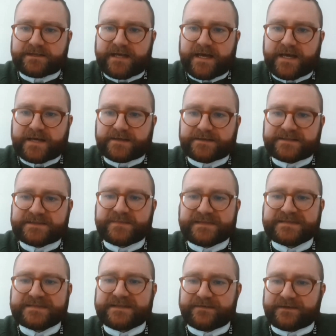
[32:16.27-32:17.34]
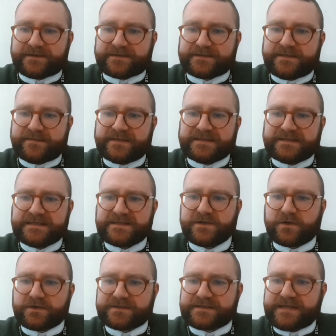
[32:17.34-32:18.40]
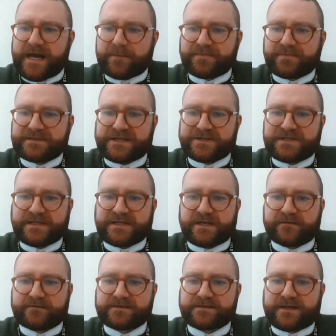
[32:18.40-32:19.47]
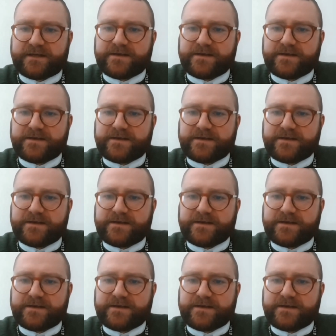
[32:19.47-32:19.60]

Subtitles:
a specific CPD course that potentially covers